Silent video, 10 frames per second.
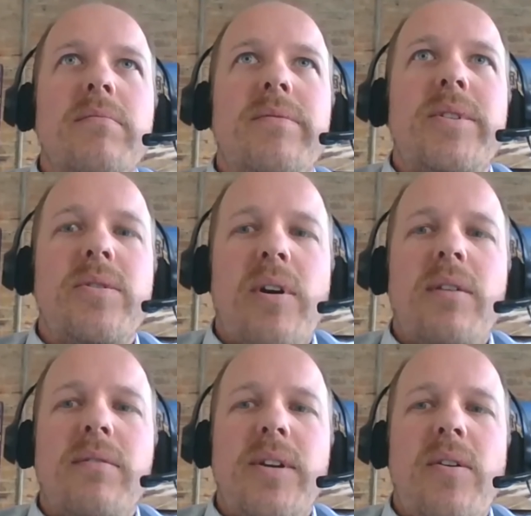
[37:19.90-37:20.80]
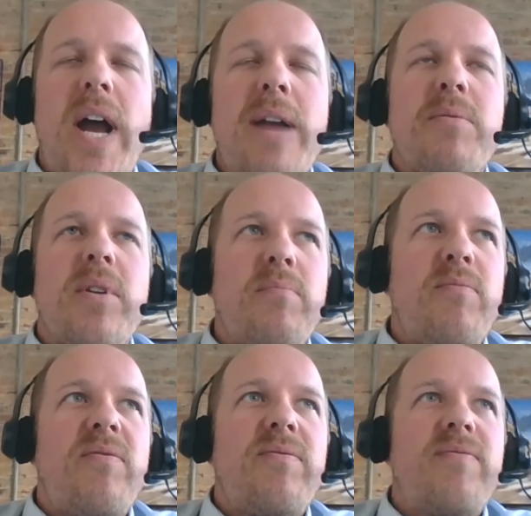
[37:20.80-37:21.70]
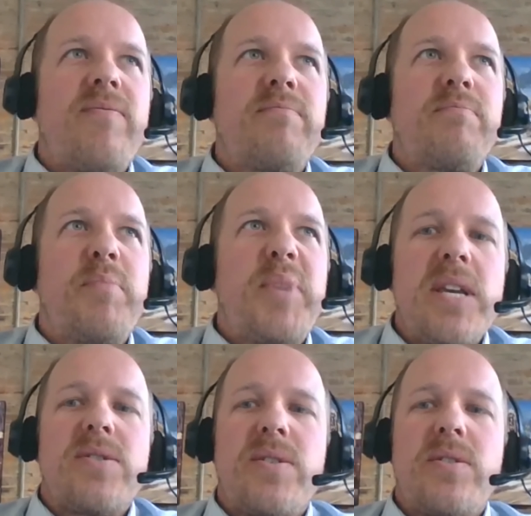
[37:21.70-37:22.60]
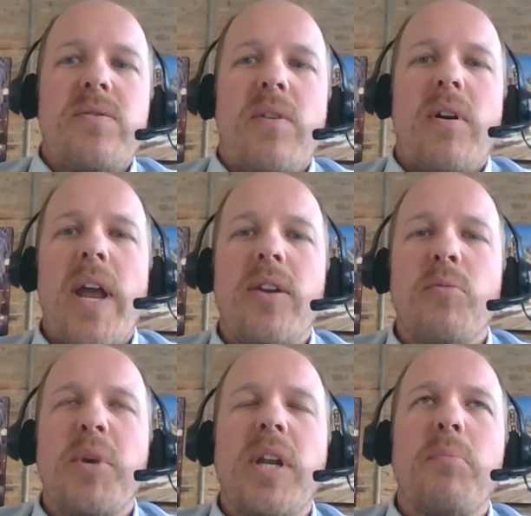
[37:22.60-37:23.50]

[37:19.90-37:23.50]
to our, hybrid piece to our annual meeting,